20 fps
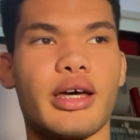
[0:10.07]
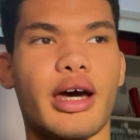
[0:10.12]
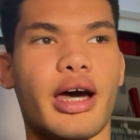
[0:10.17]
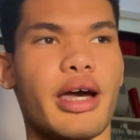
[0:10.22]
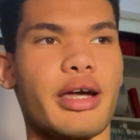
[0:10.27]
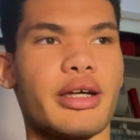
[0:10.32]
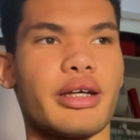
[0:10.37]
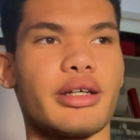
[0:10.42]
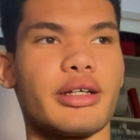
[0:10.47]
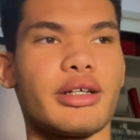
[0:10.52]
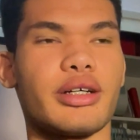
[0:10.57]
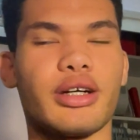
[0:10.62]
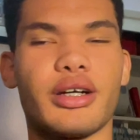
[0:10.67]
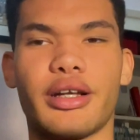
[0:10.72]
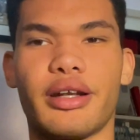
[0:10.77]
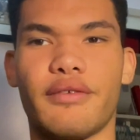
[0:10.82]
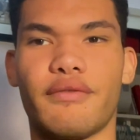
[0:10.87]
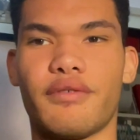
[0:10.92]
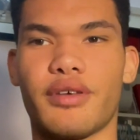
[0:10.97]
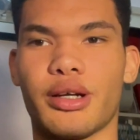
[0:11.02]
I
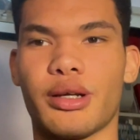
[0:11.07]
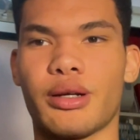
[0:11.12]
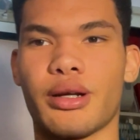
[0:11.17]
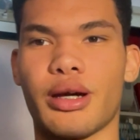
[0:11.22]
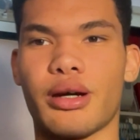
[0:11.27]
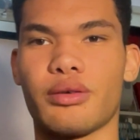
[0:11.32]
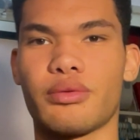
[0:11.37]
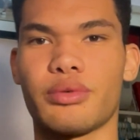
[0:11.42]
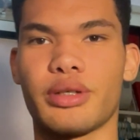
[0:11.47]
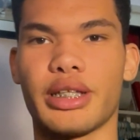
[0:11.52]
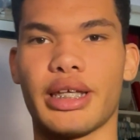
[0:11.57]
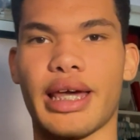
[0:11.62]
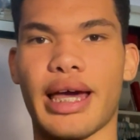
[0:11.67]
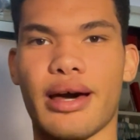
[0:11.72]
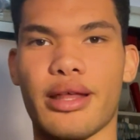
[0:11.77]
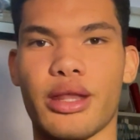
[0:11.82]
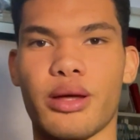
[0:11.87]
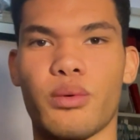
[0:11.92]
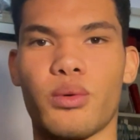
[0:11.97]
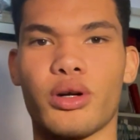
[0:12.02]
couldn't figure out really how
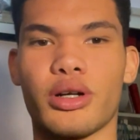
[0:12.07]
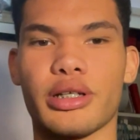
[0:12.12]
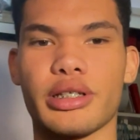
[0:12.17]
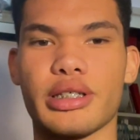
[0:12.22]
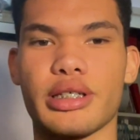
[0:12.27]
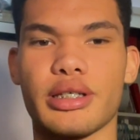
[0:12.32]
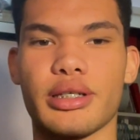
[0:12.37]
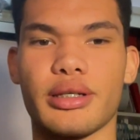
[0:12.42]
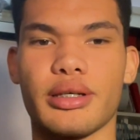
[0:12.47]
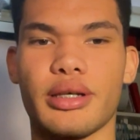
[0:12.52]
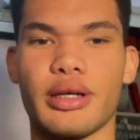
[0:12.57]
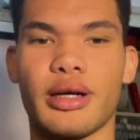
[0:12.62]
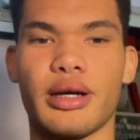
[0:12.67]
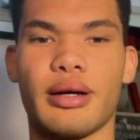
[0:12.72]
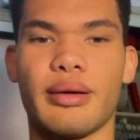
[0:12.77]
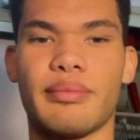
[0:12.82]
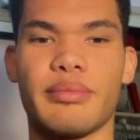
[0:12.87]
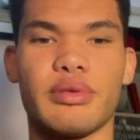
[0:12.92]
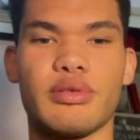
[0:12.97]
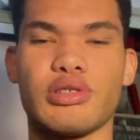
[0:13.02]
they worked.
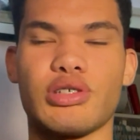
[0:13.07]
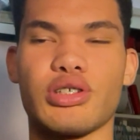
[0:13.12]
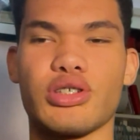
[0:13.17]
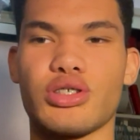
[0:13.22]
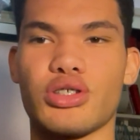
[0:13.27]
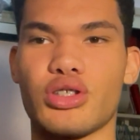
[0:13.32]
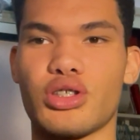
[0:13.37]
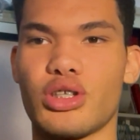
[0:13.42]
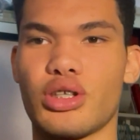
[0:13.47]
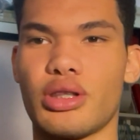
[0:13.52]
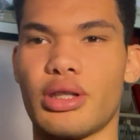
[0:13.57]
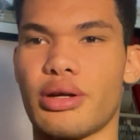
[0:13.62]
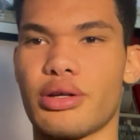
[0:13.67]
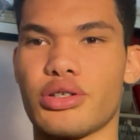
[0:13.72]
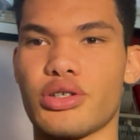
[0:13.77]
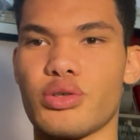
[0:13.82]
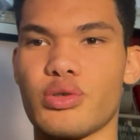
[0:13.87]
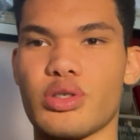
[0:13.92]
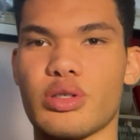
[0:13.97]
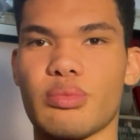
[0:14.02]
Um, it was just they're
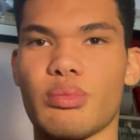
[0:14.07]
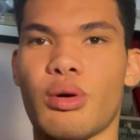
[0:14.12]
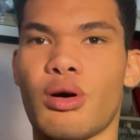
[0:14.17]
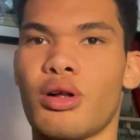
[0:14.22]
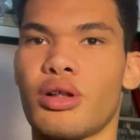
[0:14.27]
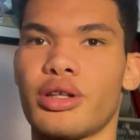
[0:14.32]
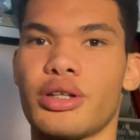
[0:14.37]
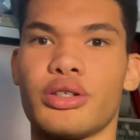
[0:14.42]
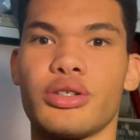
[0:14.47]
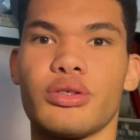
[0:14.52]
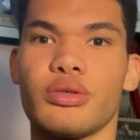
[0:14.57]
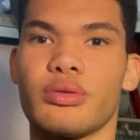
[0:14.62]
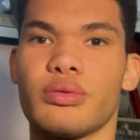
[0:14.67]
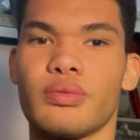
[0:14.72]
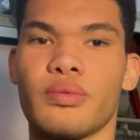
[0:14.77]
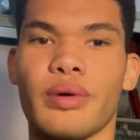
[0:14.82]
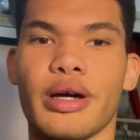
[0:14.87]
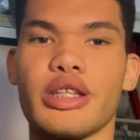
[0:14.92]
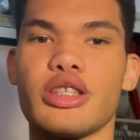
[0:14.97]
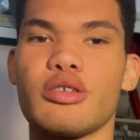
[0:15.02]
too small and do
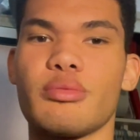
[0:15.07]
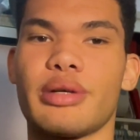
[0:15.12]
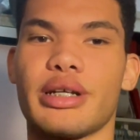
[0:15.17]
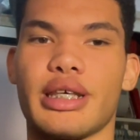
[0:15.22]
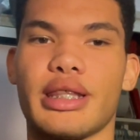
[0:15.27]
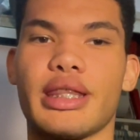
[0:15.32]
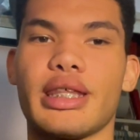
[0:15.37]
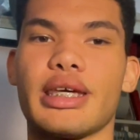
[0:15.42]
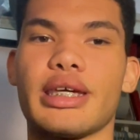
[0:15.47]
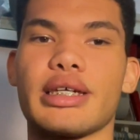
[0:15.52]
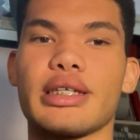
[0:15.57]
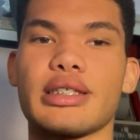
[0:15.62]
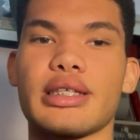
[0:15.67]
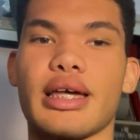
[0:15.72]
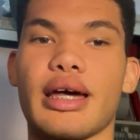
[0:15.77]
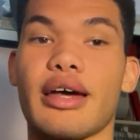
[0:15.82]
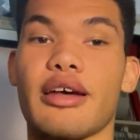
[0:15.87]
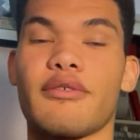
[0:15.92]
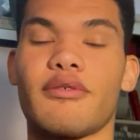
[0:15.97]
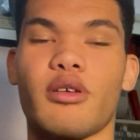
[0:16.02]
way too many things.
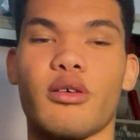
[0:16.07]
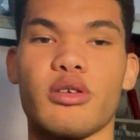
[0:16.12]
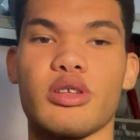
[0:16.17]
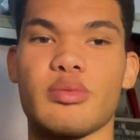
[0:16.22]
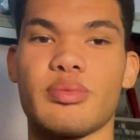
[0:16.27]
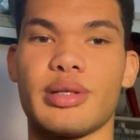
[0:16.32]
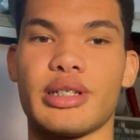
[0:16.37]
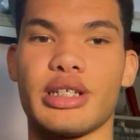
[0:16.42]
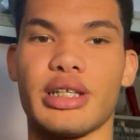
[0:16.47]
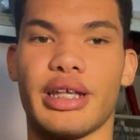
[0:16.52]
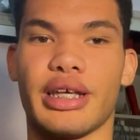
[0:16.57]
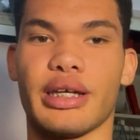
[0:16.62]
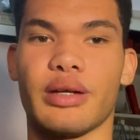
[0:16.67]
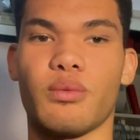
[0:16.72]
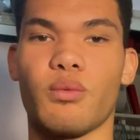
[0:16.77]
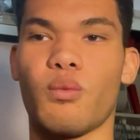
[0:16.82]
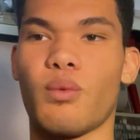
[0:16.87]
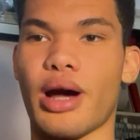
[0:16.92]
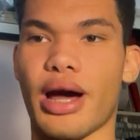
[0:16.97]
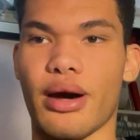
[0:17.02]
I've always been like,
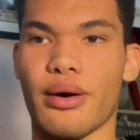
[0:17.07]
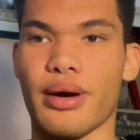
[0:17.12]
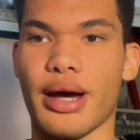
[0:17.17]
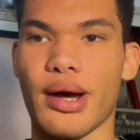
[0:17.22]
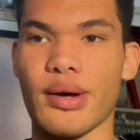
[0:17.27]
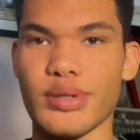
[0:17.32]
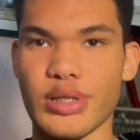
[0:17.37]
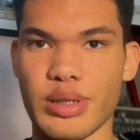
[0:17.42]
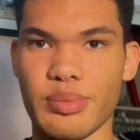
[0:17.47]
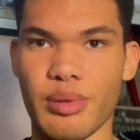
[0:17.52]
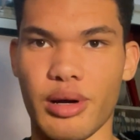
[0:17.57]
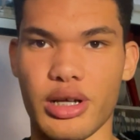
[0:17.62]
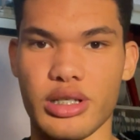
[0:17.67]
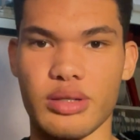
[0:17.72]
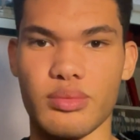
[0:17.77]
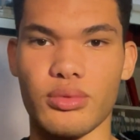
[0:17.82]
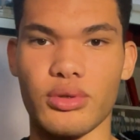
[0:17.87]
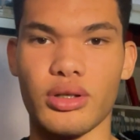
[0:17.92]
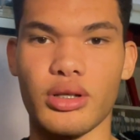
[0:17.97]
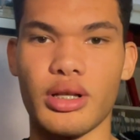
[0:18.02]
wow, how is this
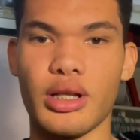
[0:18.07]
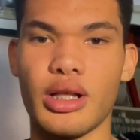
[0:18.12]
possible?